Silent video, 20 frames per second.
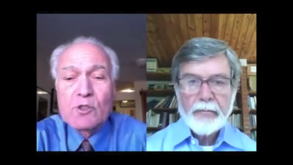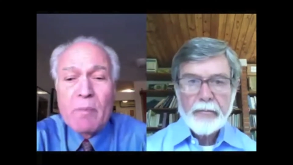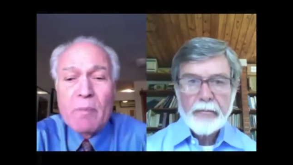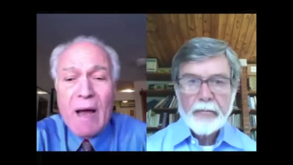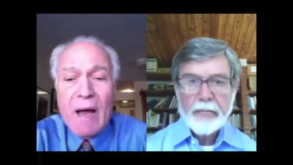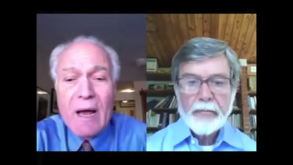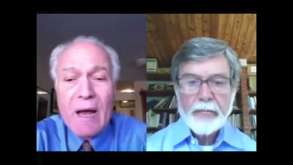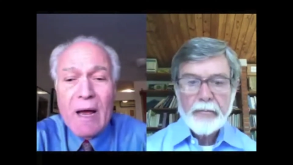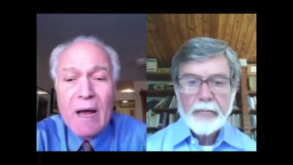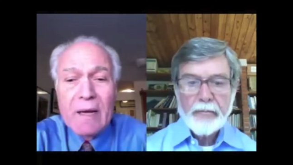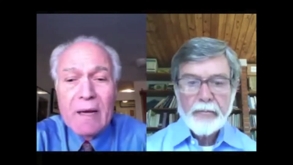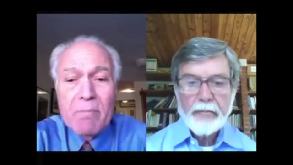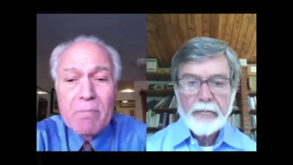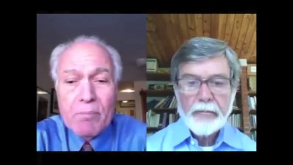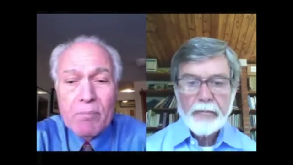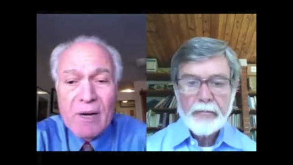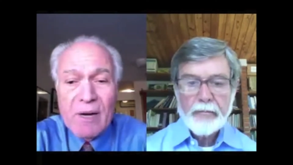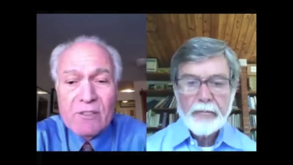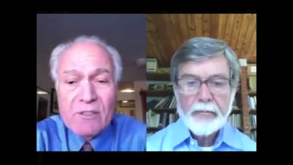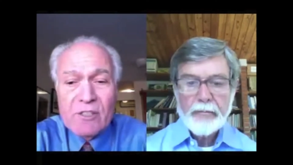Speaker 1: by
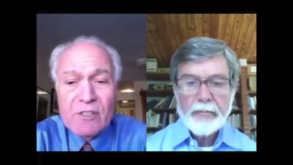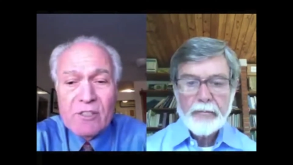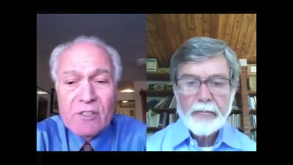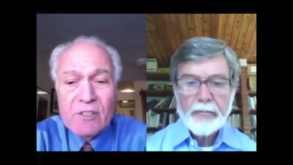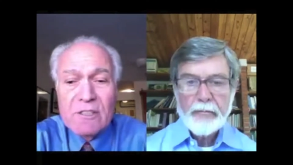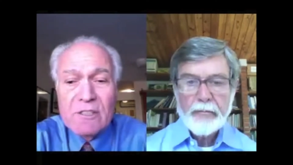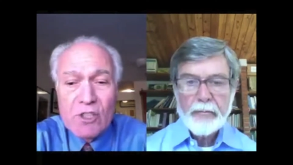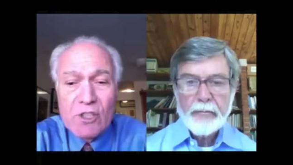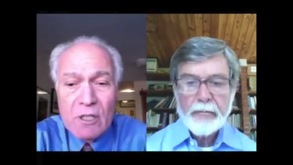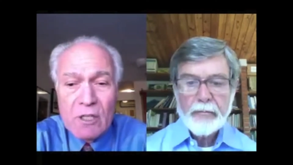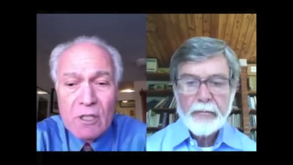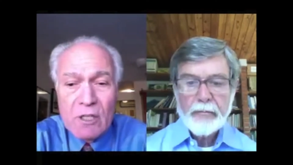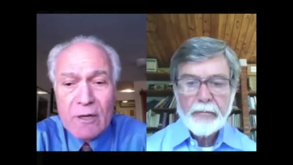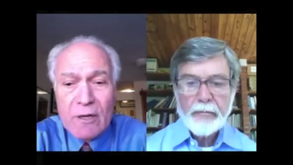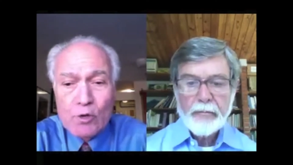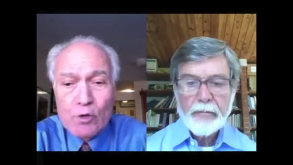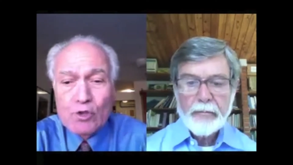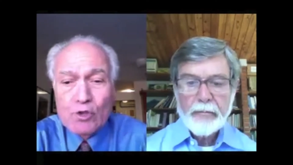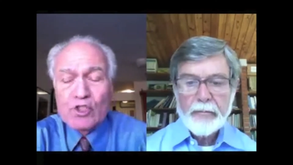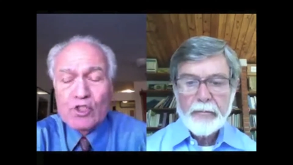President Dilma
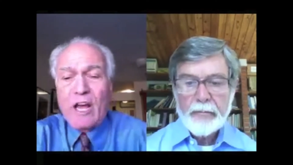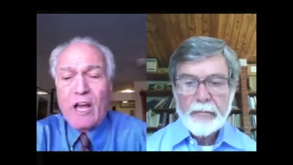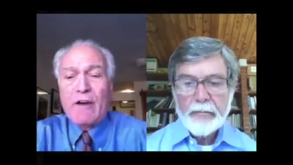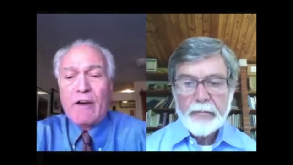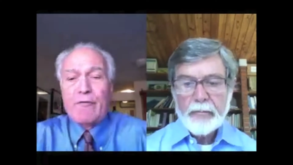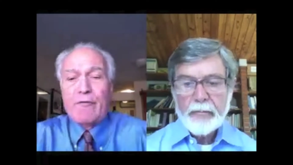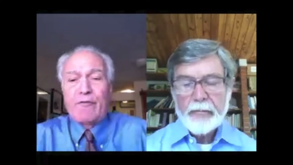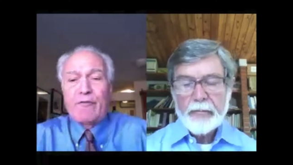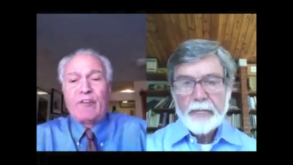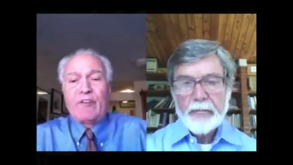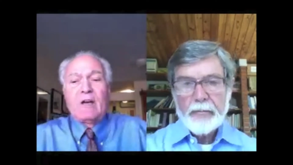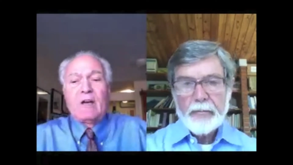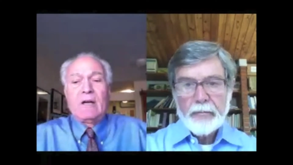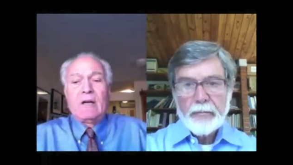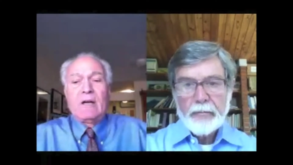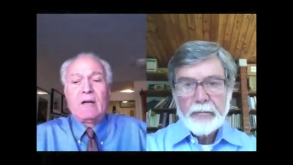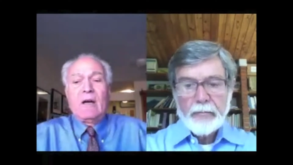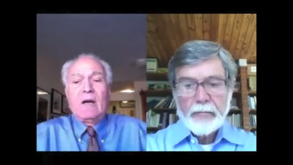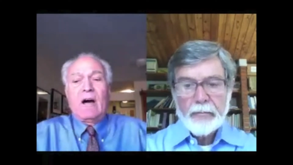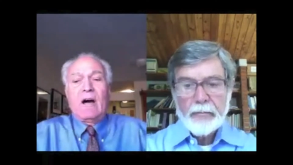Rousseff
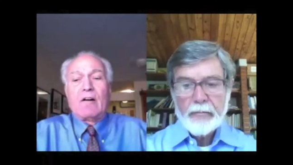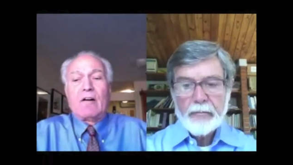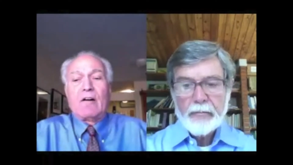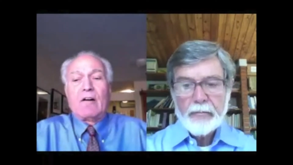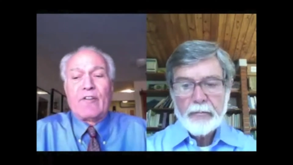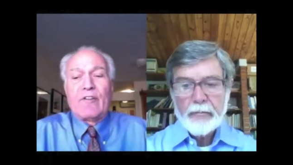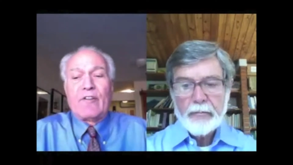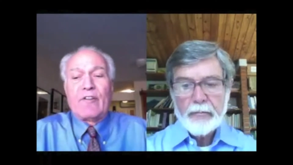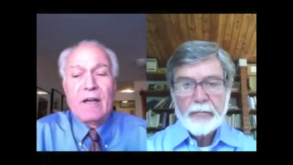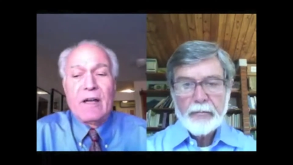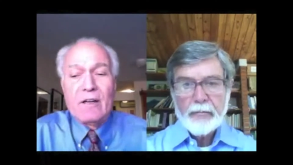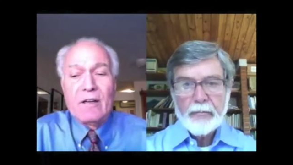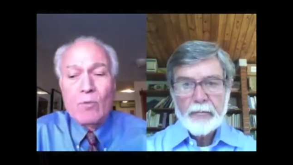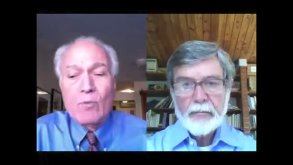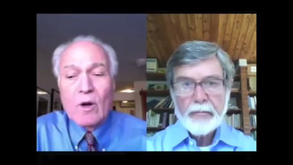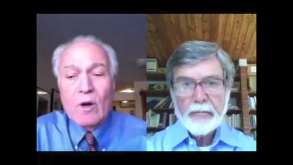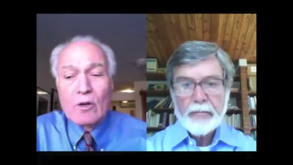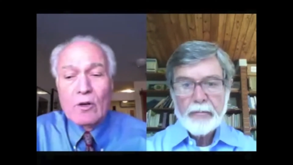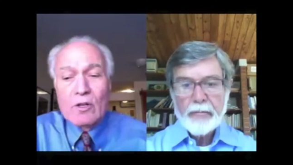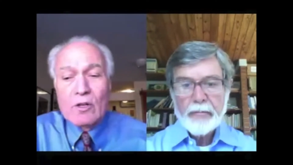of
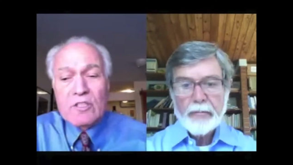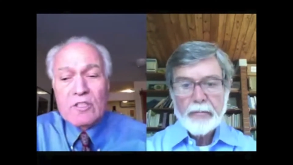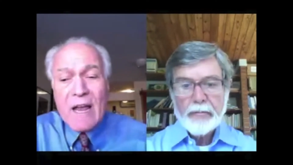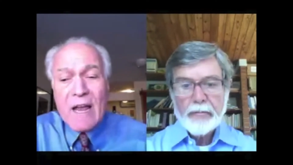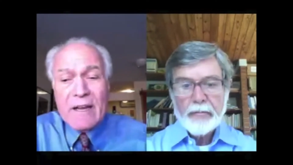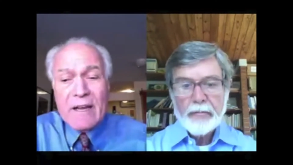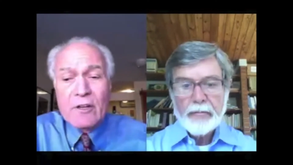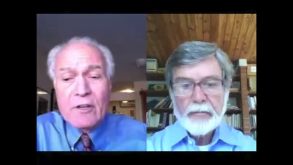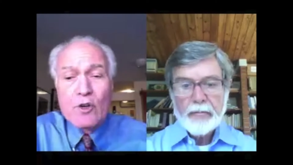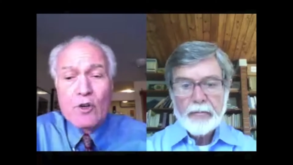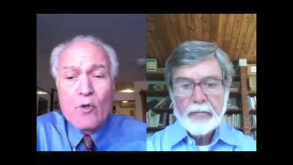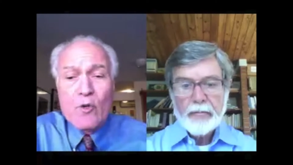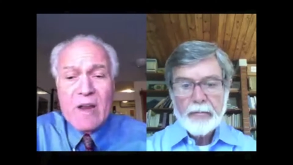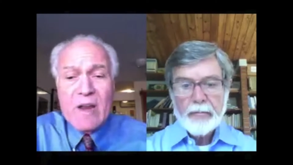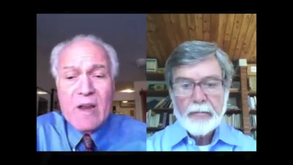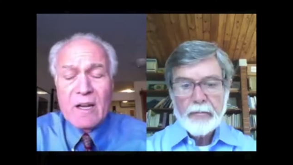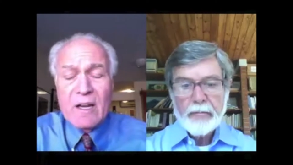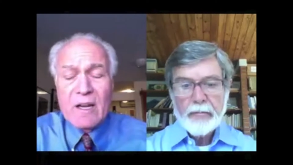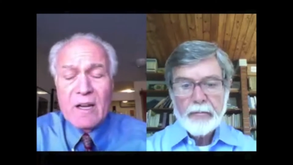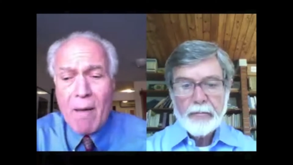what looks like a new
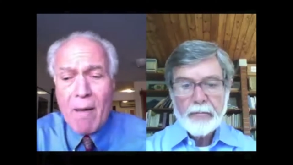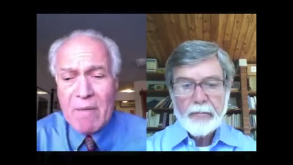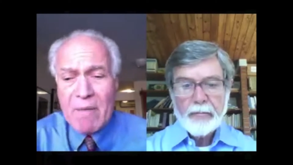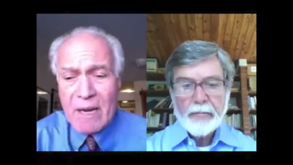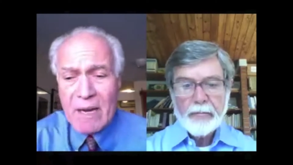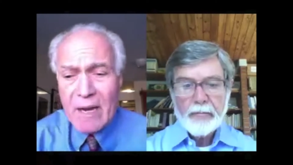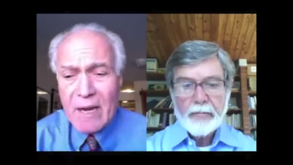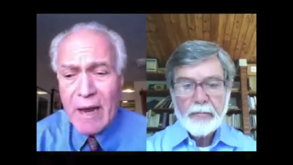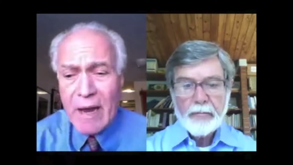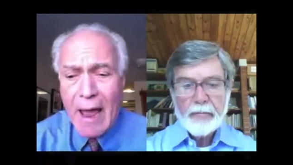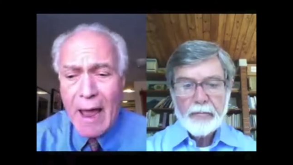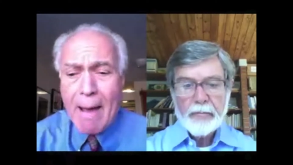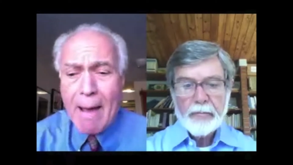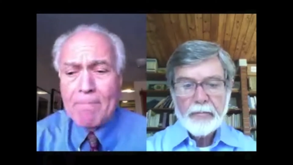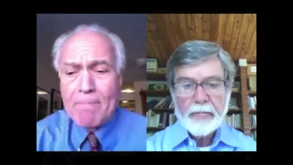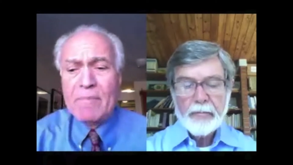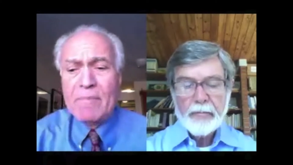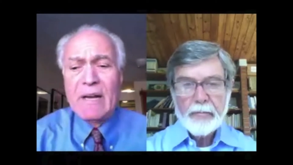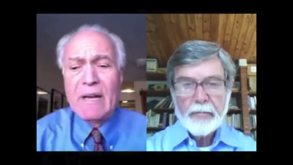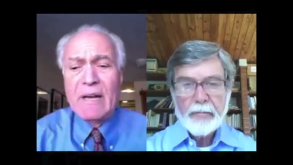economic
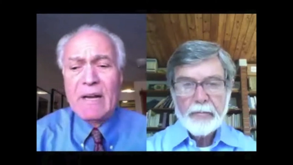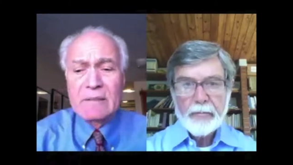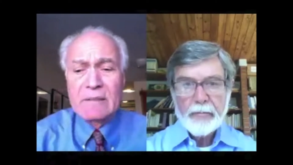cabinet,